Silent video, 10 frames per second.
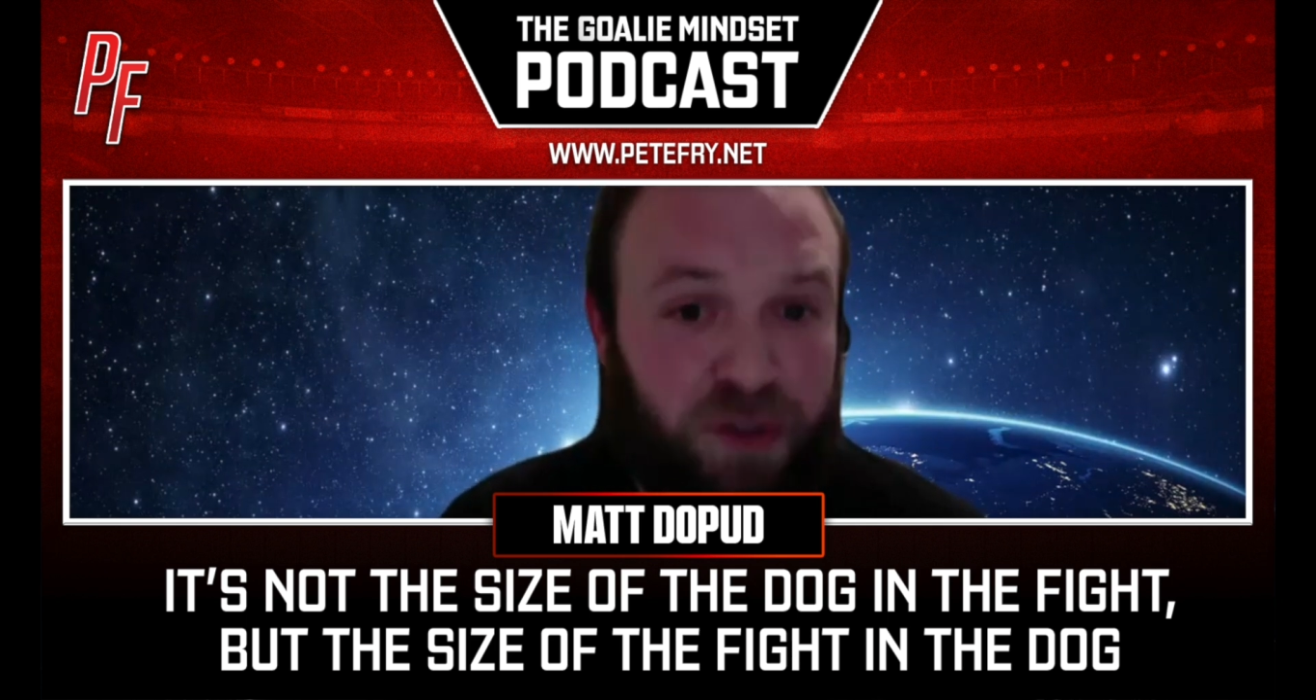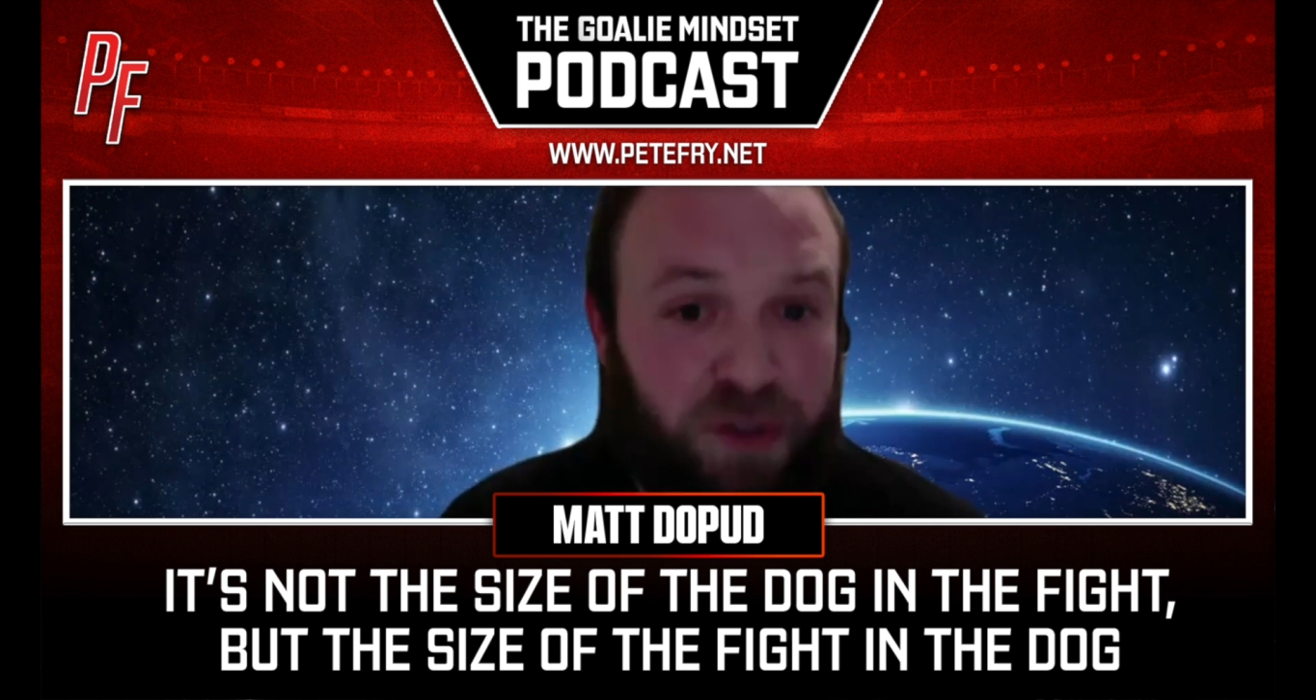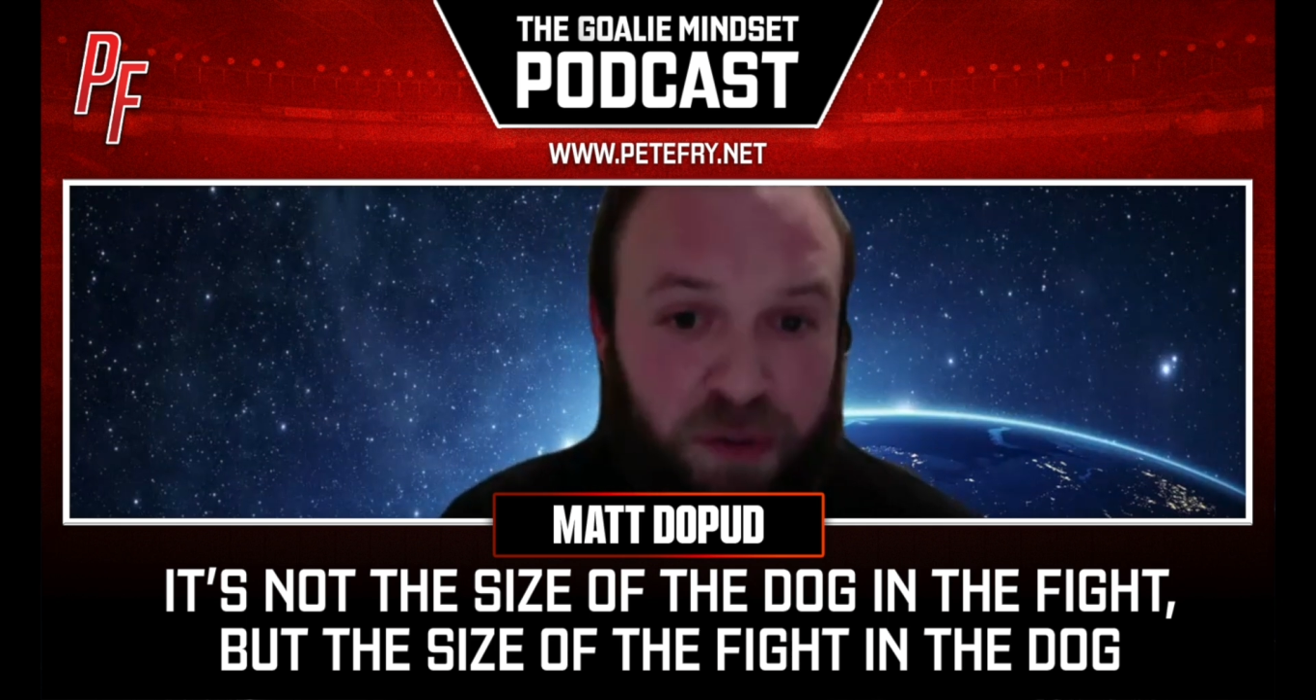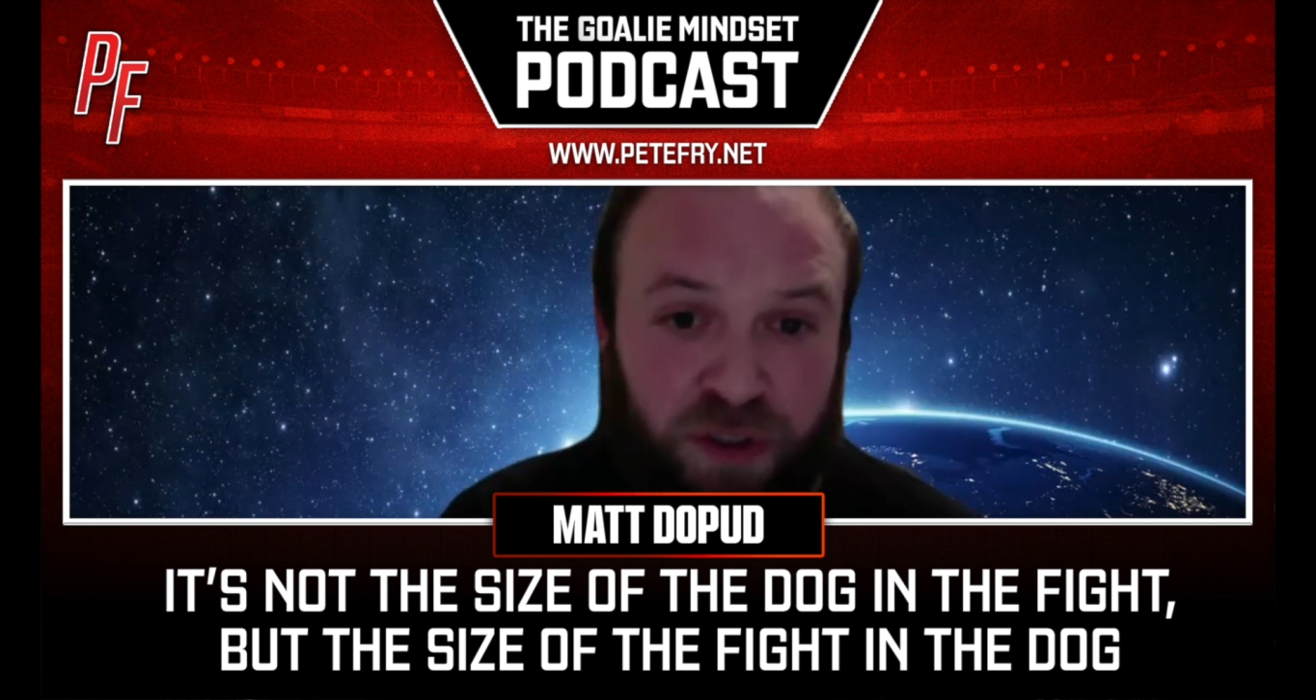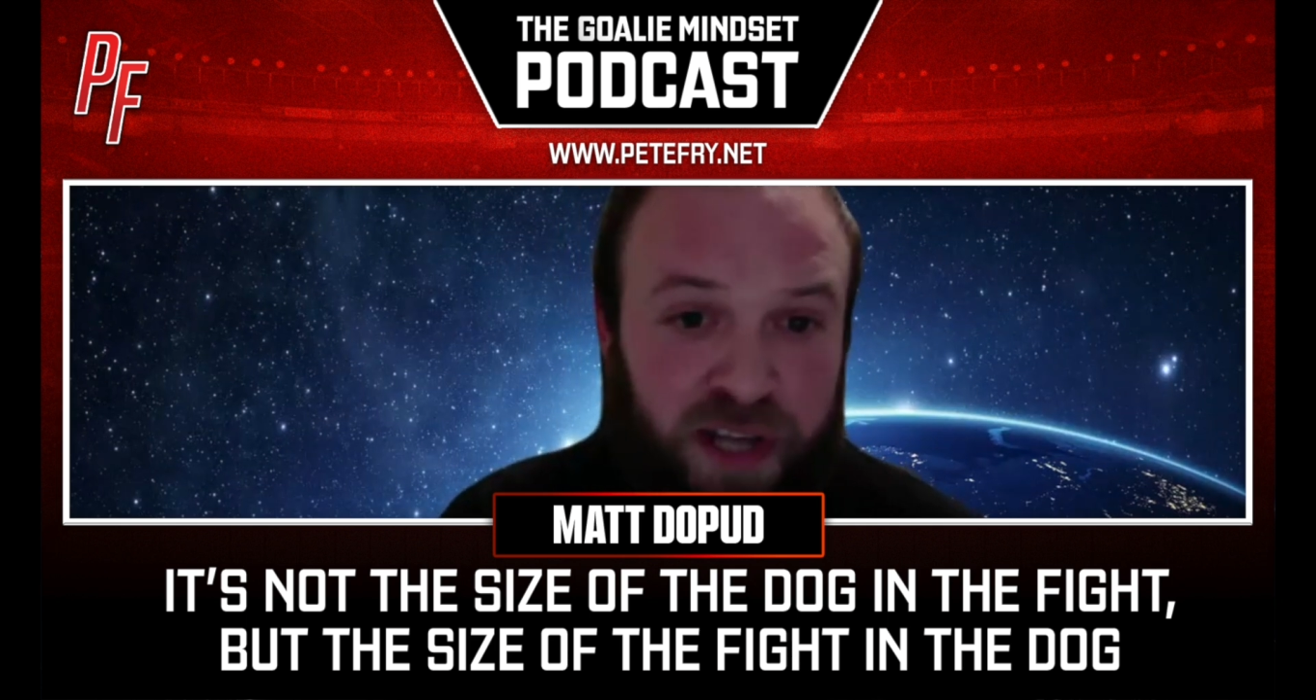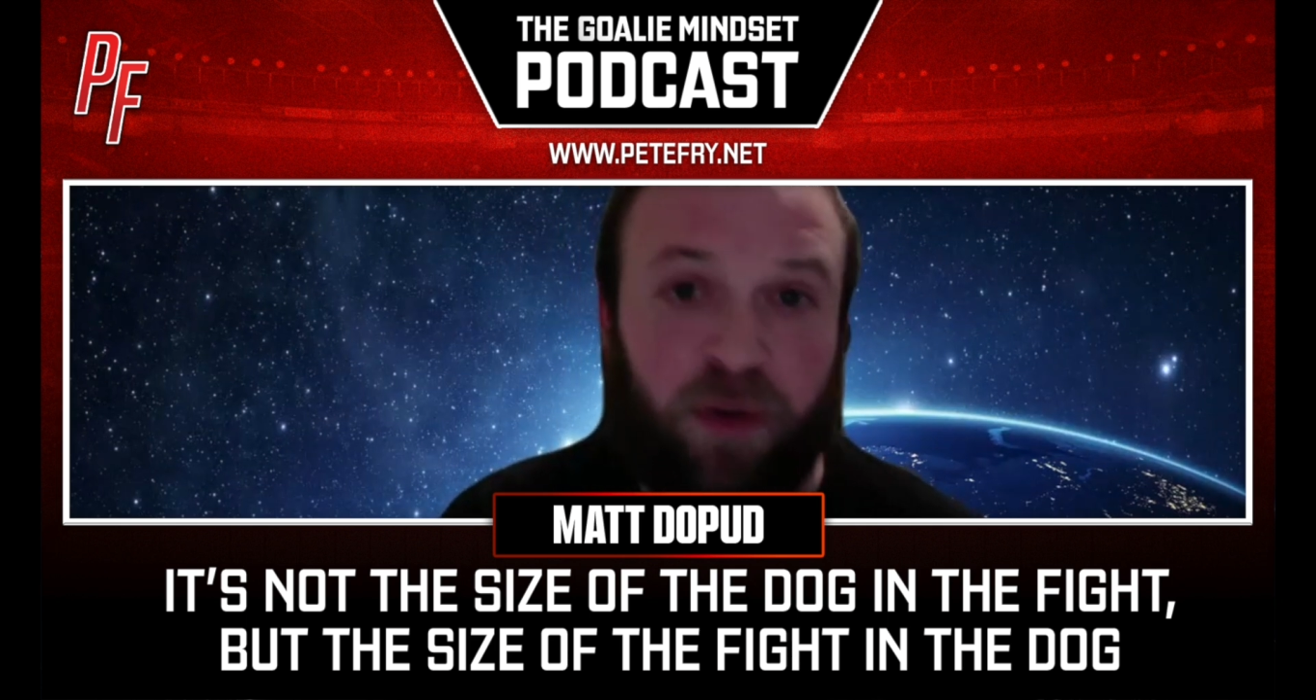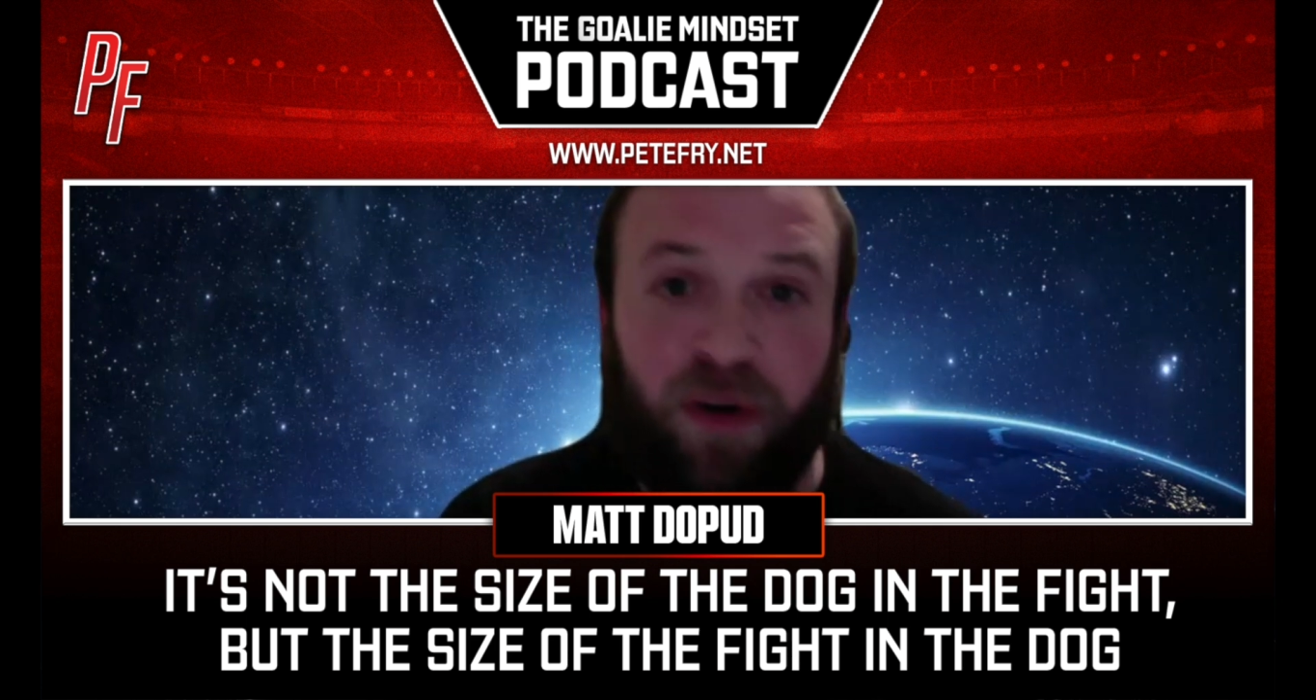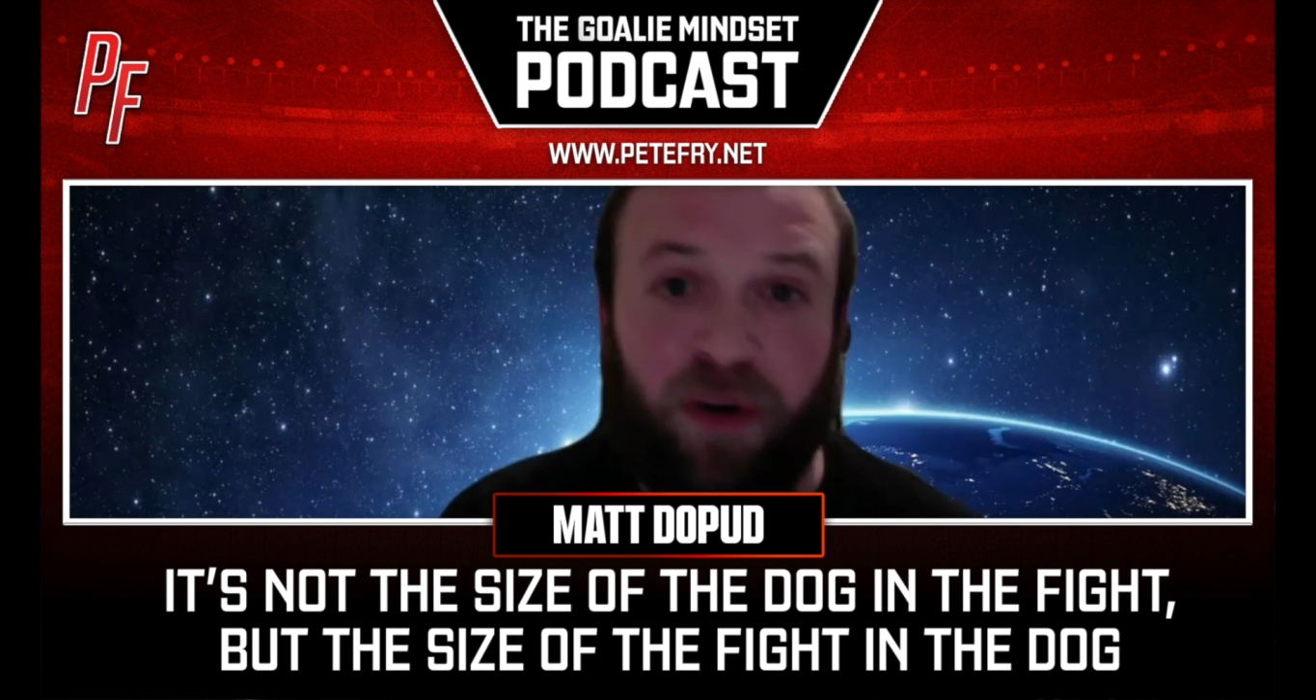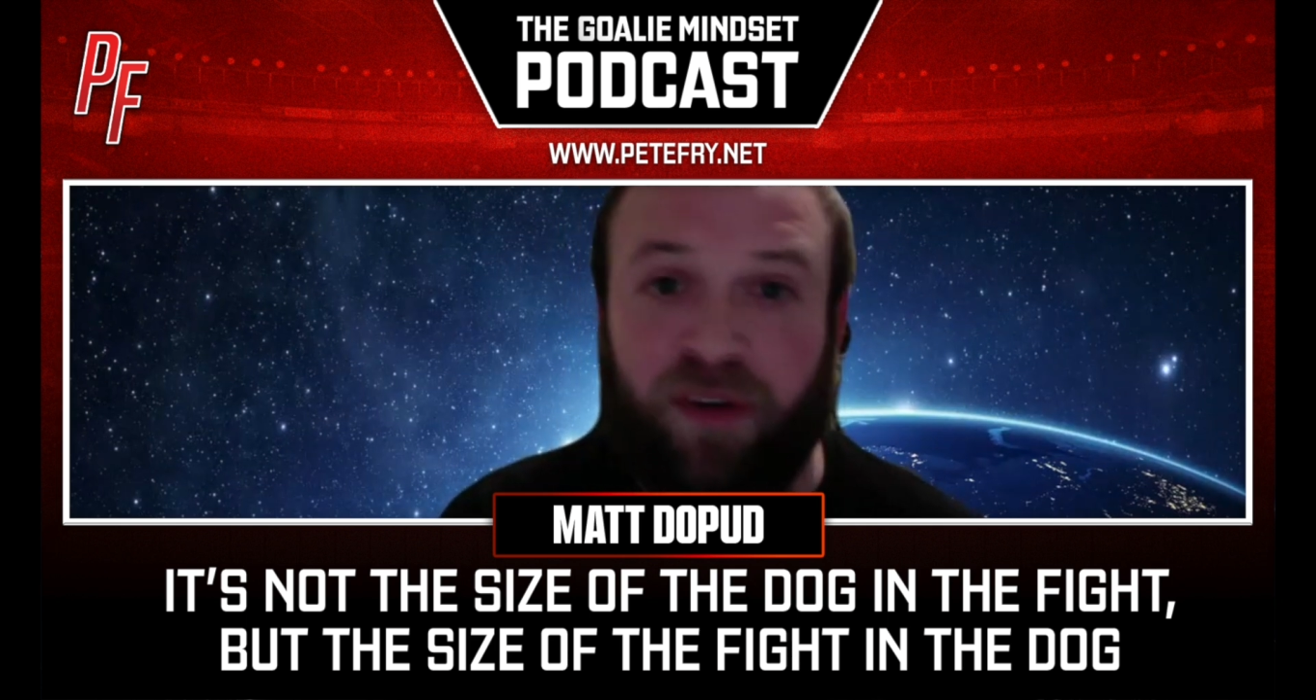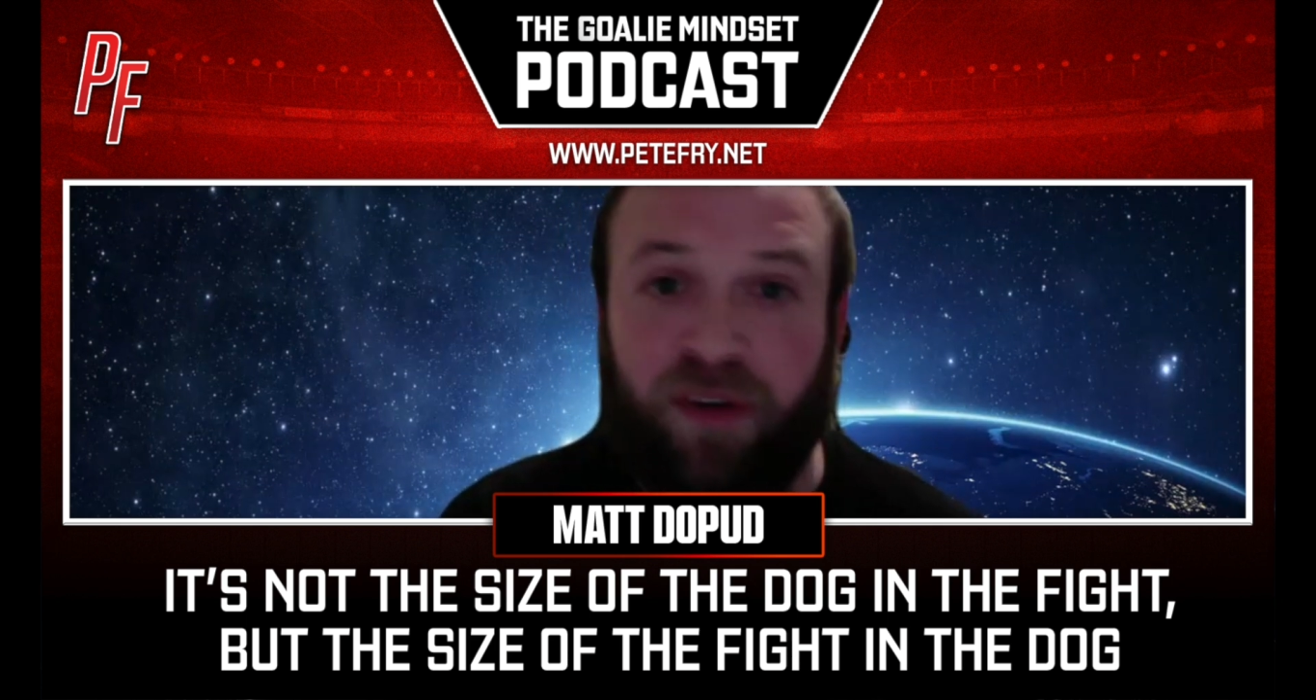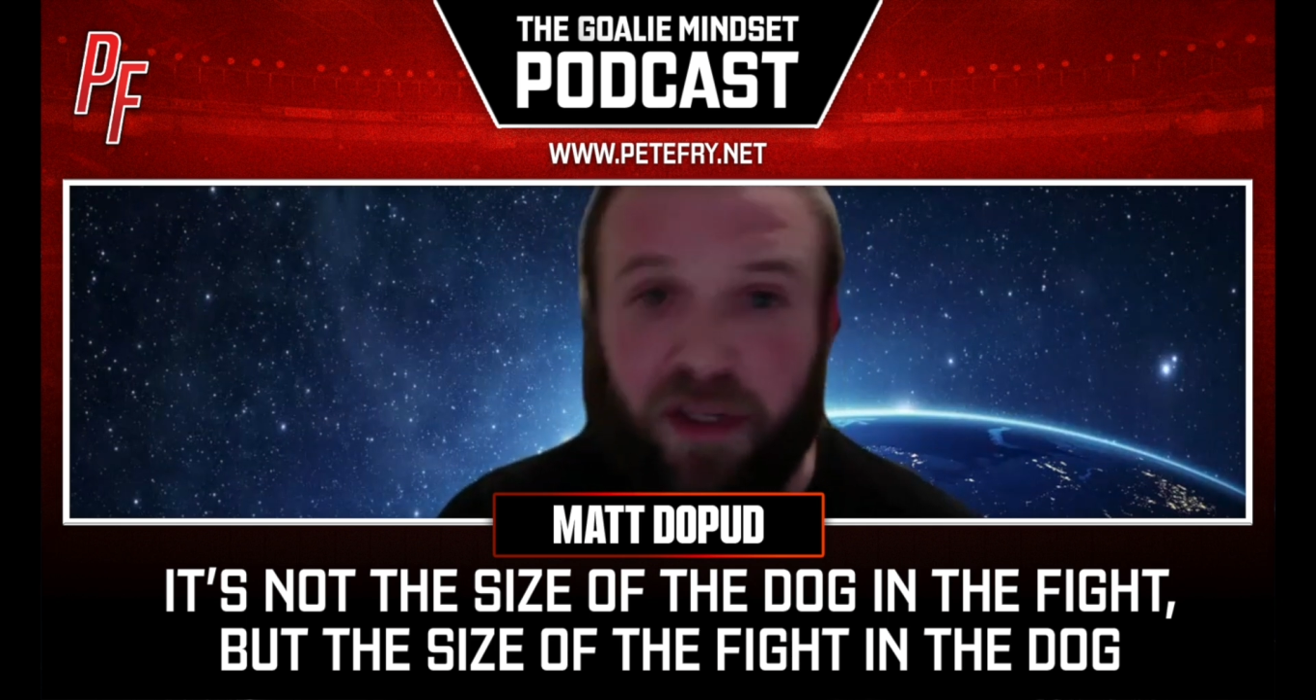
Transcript: to January 5th,